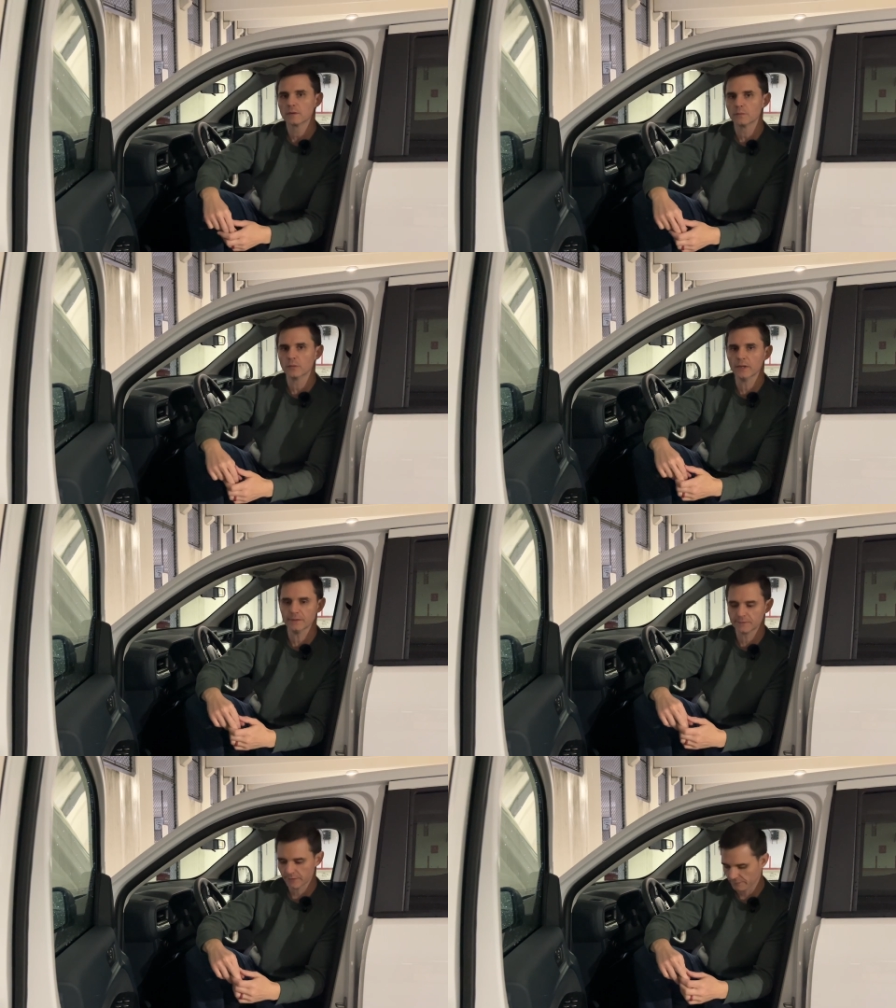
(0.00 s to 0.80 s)

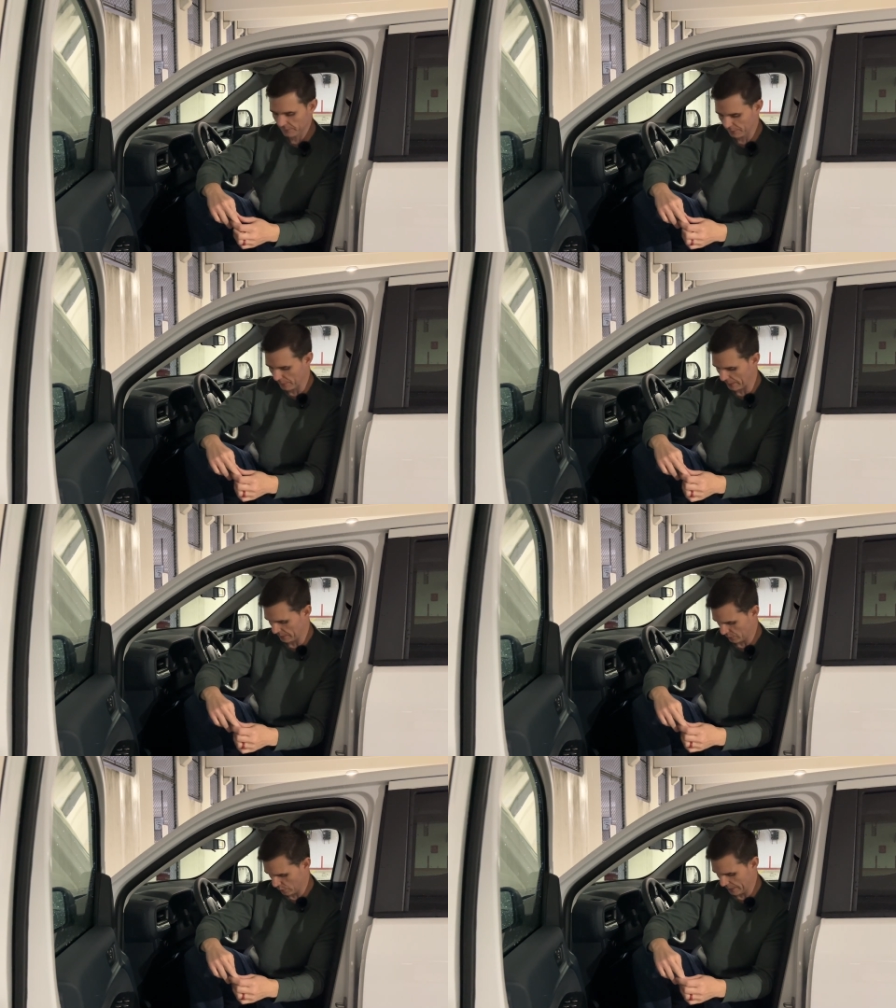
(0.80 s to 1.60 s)
Right, to give everybody a
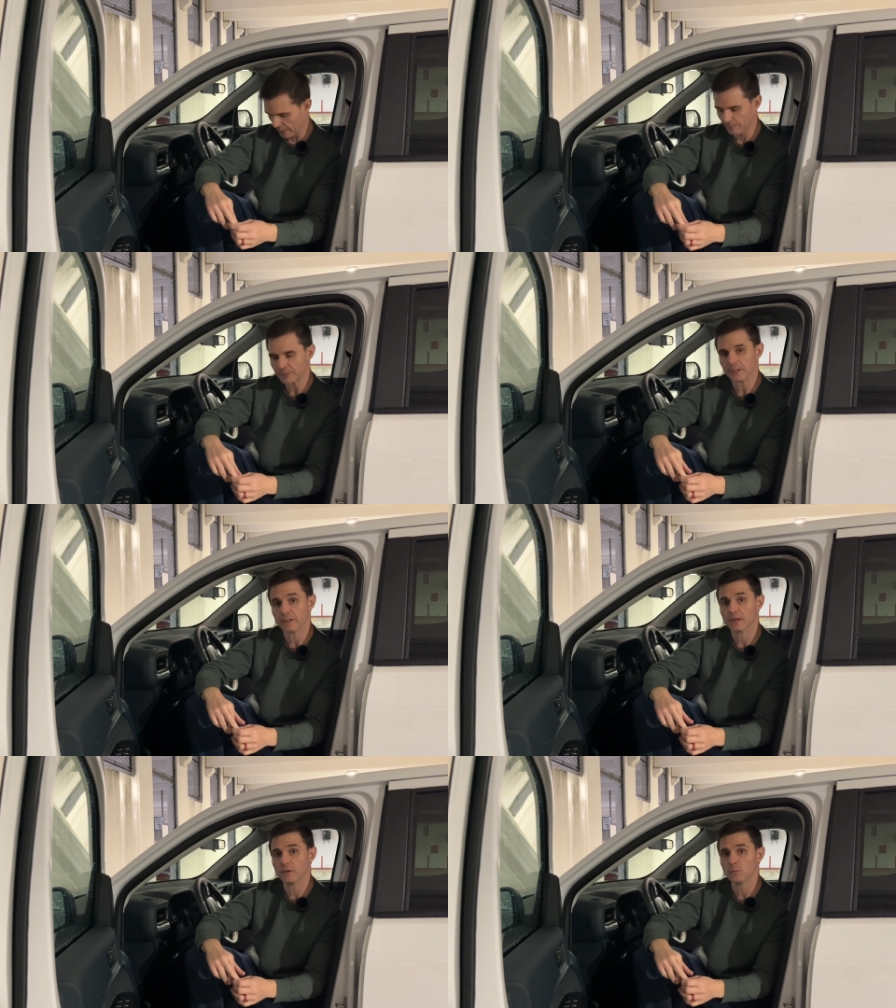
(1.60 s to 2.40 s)
quick
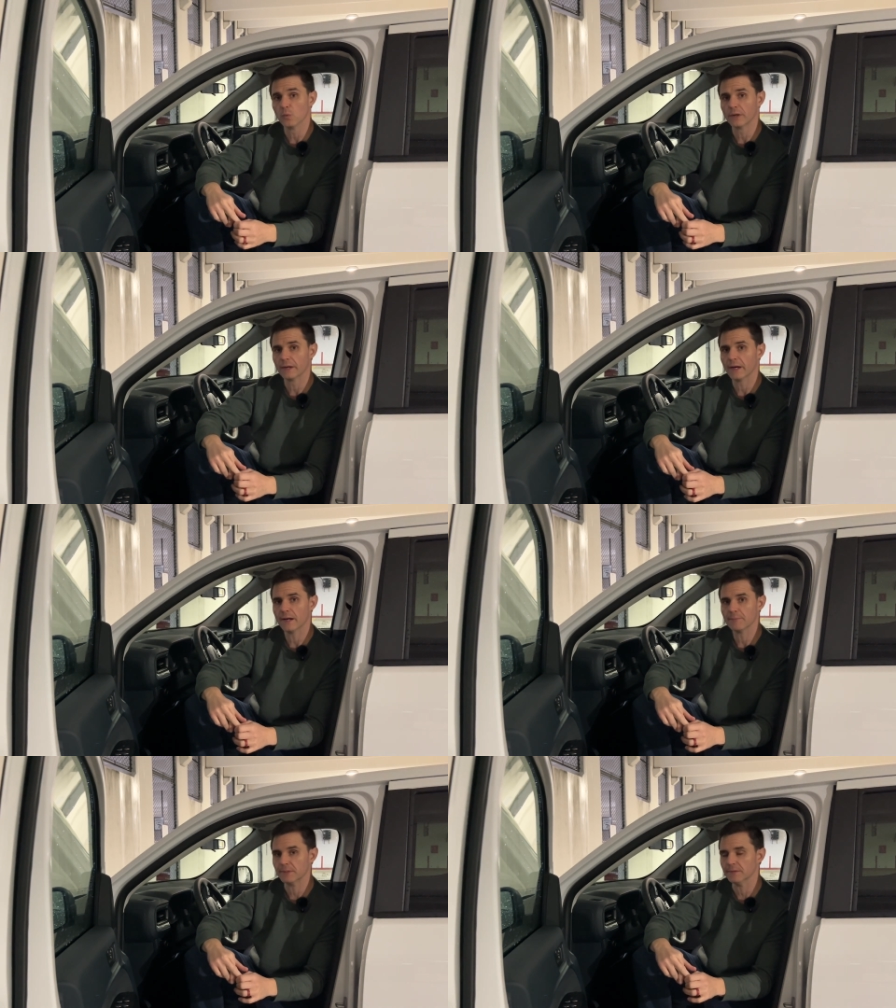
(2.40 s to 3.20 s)
update on what
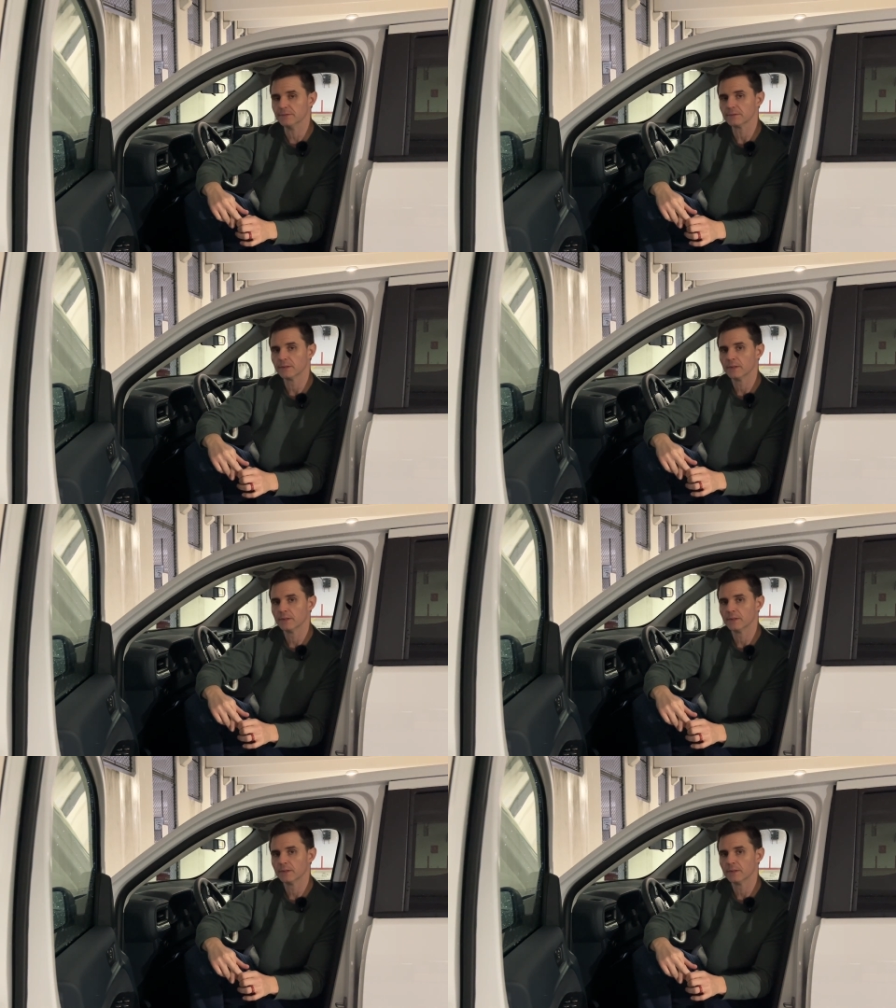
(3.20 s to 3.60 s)
happened